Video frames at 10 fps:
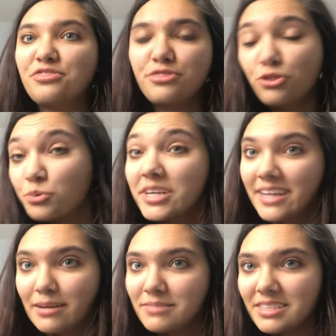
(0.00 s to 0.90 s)
3
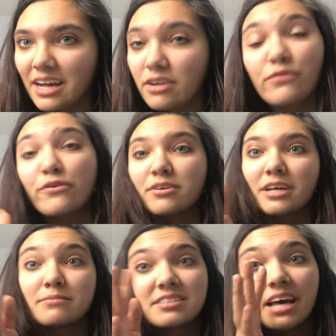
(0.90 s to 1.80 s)
times that, or 4
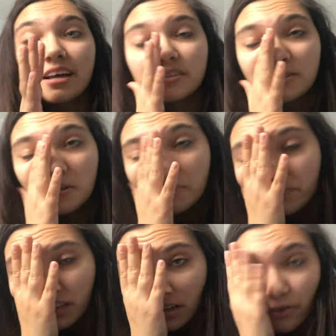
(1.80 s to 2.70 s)
times that, so,
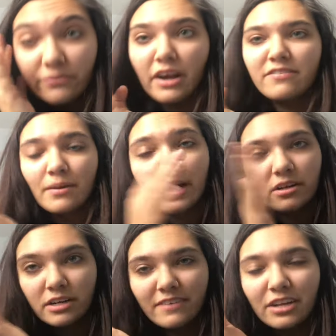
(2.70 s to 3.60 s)
or 5 times, I
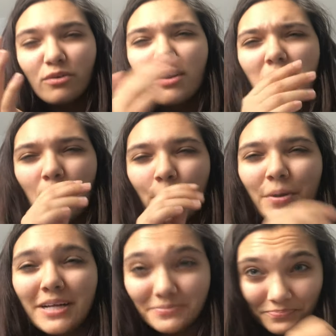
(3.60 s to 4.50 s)
don't even know.
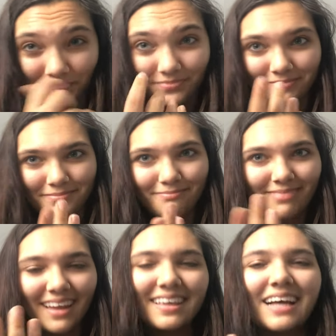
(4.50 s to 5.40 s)
But
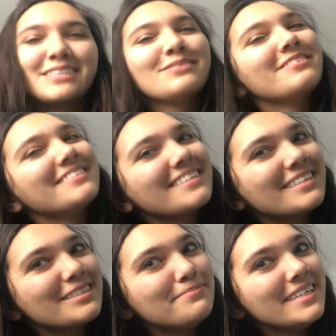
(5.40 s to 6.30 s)
yeah, so it was like a
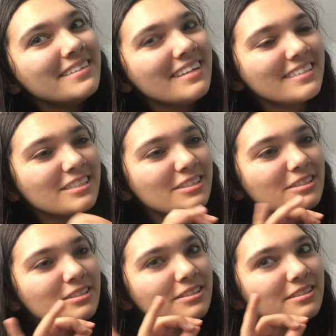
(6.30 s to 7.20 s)
speed
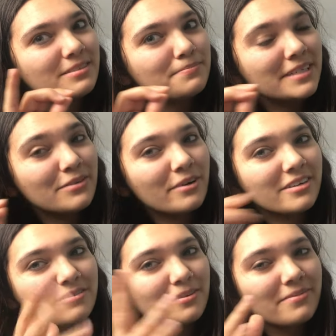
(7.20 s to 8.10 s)
run
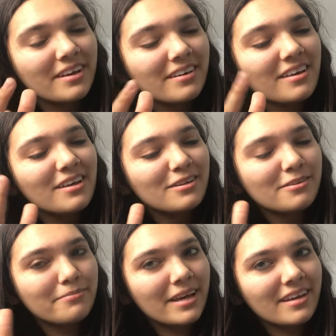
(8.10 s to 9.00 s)
or something
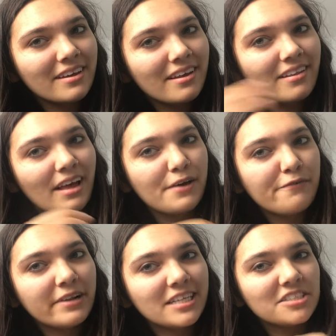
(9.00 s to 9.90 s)
to make it. I
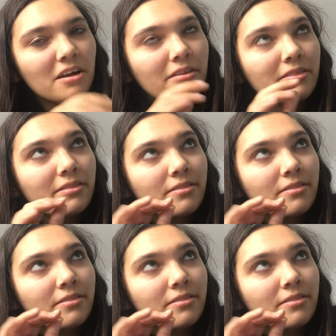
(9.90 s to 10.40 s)
finished on